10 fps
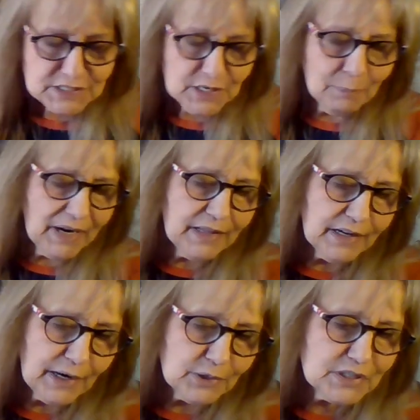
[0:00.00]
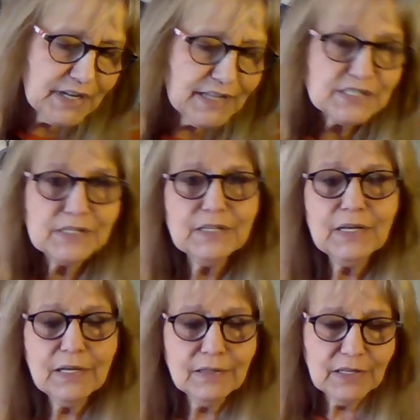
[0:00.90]
somebody that understands
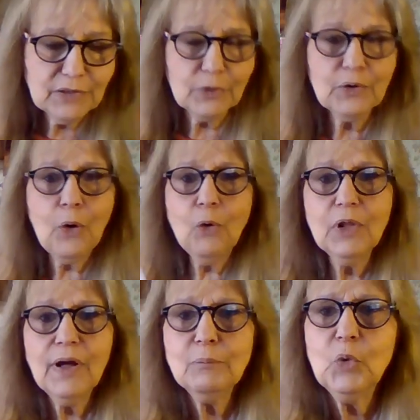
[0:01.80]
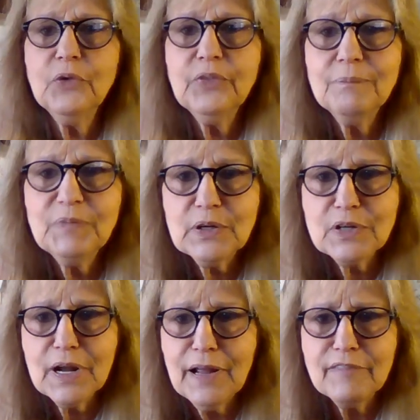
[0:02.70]
the that there are a whole lot more that
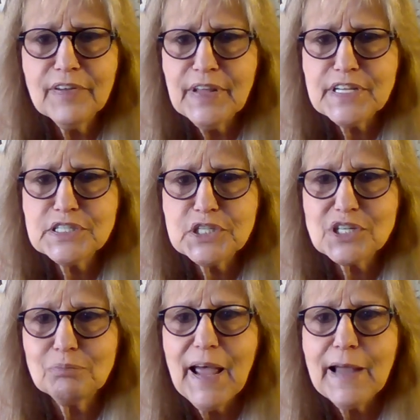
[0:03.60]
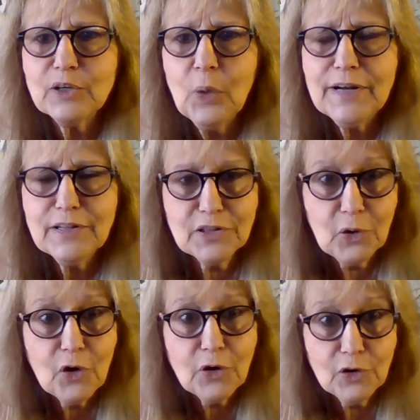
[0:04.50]
there, everything isn't just black and white.
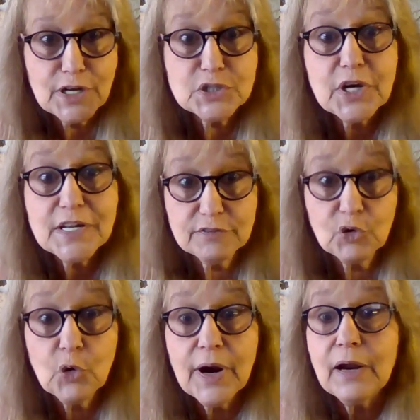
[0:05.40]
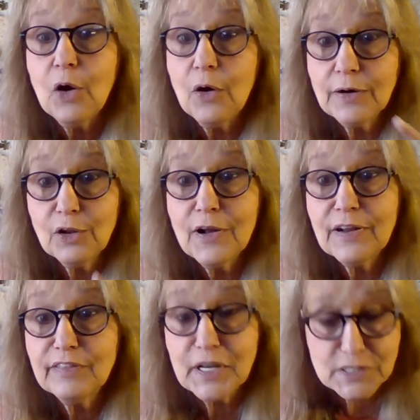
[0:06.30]
There are a lot of shades of gray on a lot
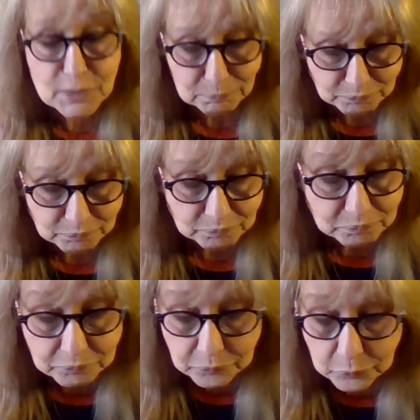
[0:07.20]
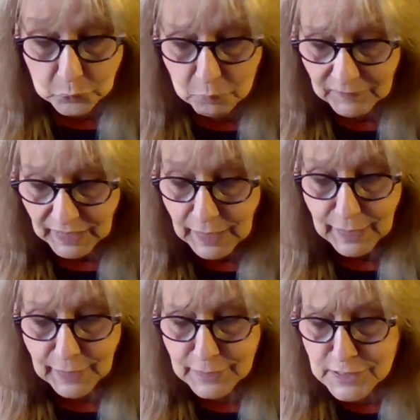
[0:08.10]
of things.
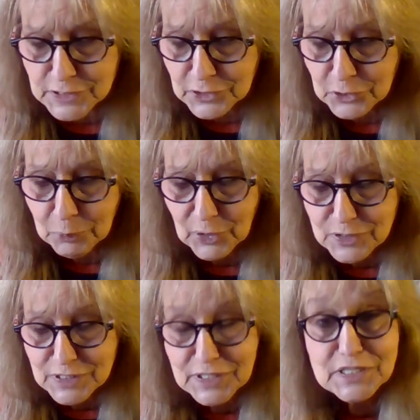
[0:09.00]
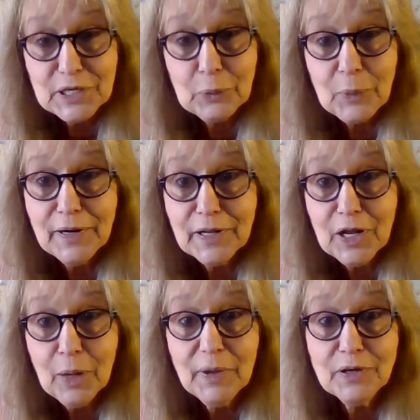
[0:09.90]
And this is a new person that's getting ready to
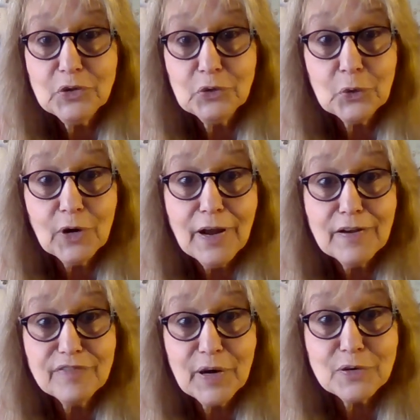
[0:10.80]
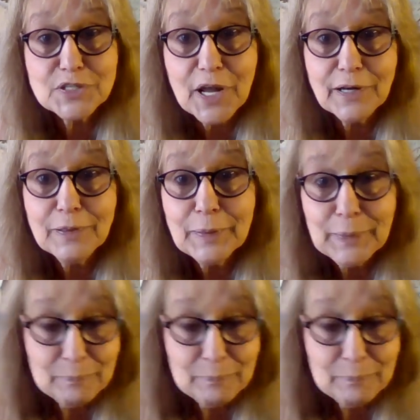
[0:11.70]
come into your life, air sign.